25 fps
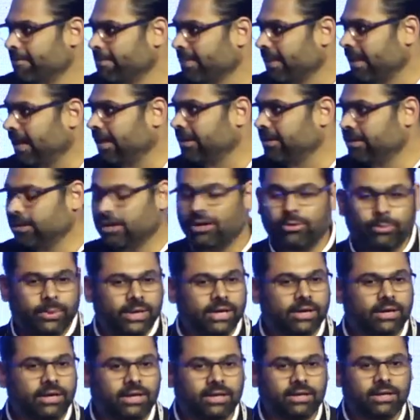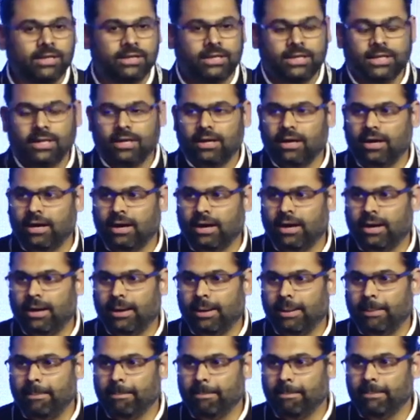And here we are
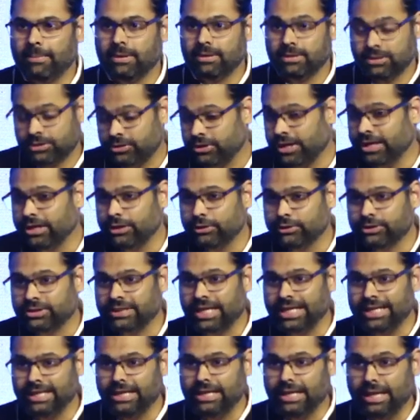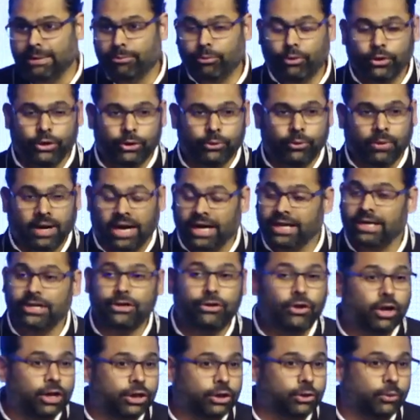trying to sign an MOU. I did
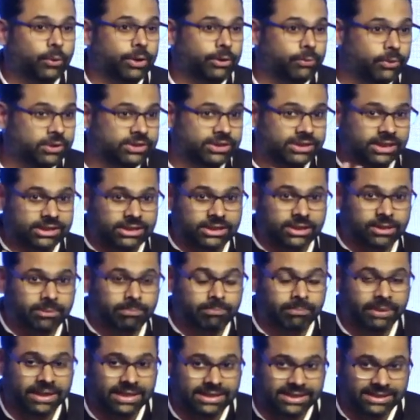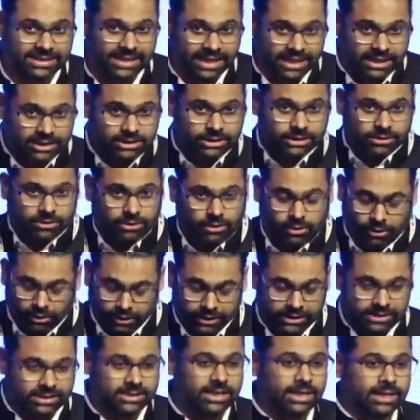not know it was such a big stage,
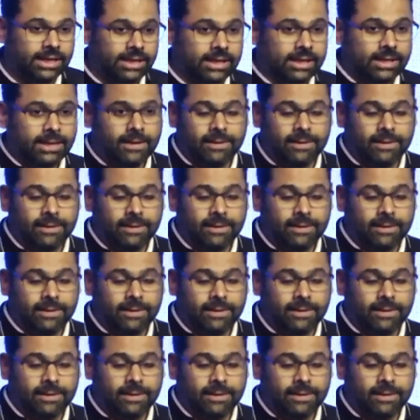honestly.